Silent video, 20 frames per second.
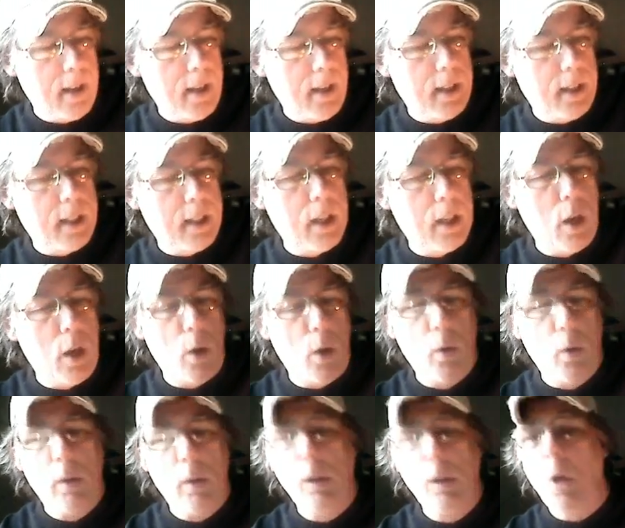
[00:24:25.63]

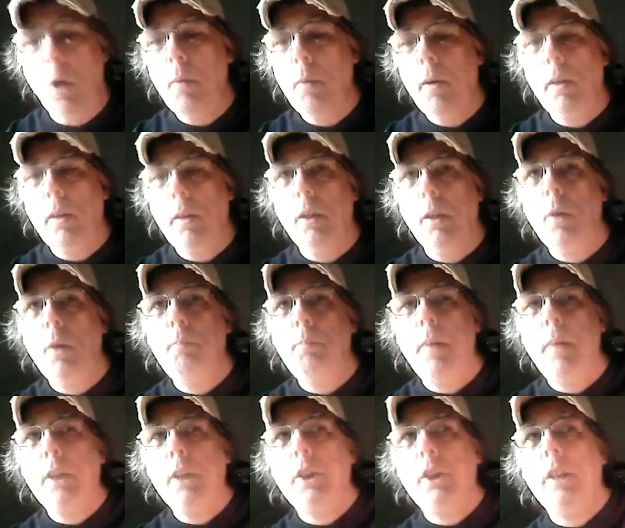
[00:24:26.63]
Low
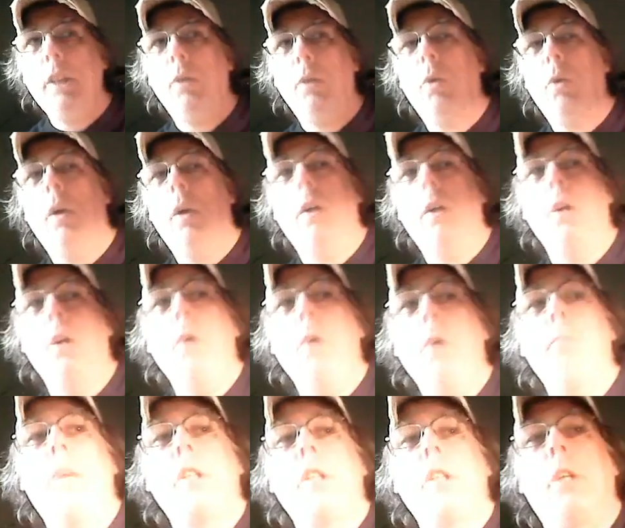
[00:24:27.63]
budget or no
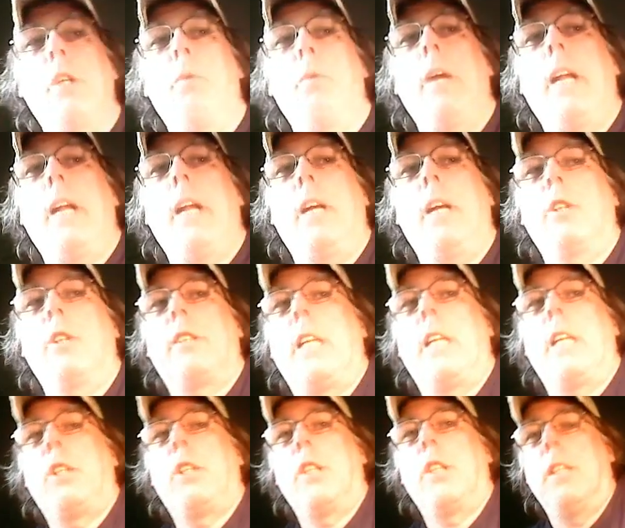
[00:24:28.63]
budget radio
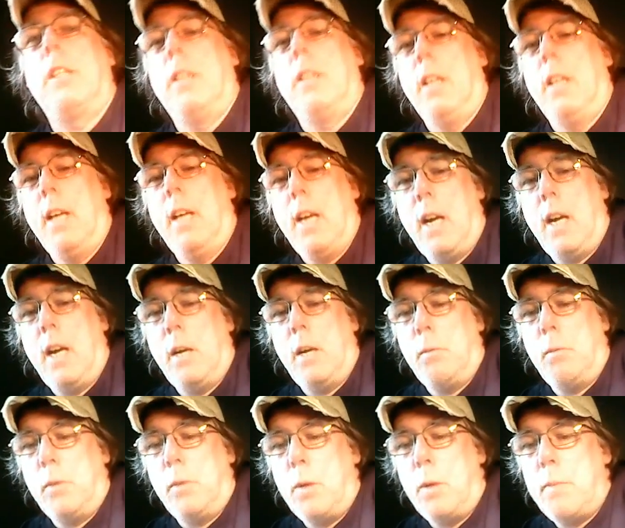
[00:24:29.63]
station,
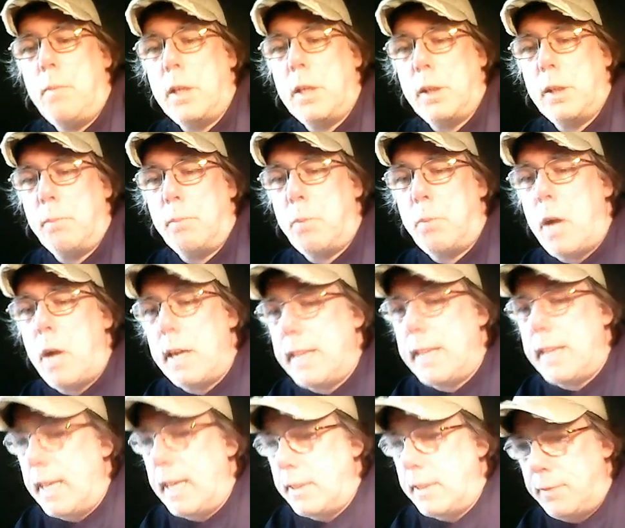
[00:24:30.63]
no budget
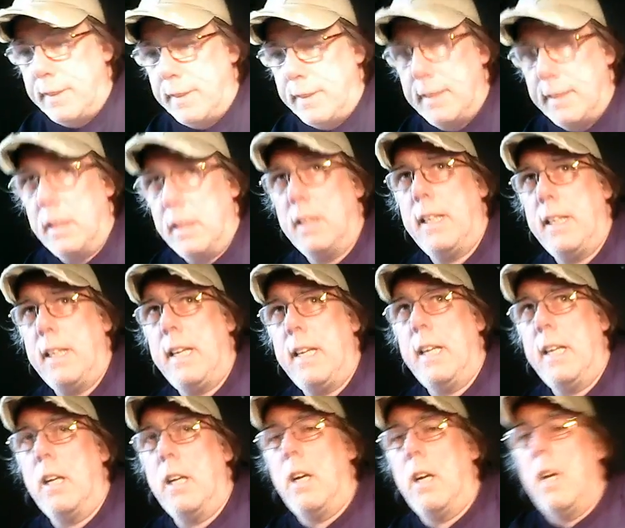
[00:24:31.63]
broadcast facility
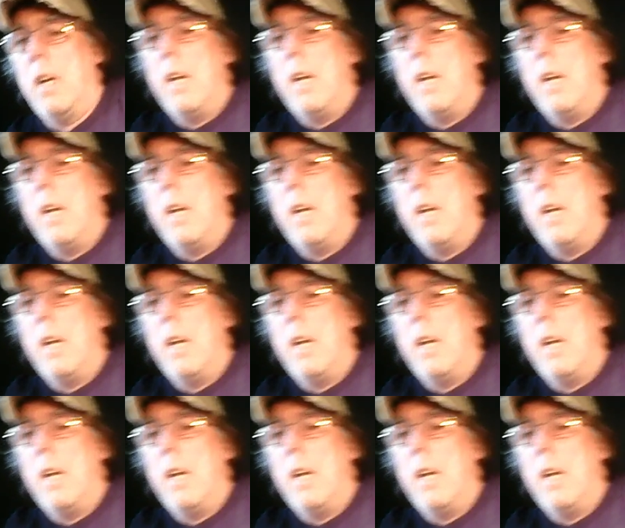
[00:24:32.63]
here.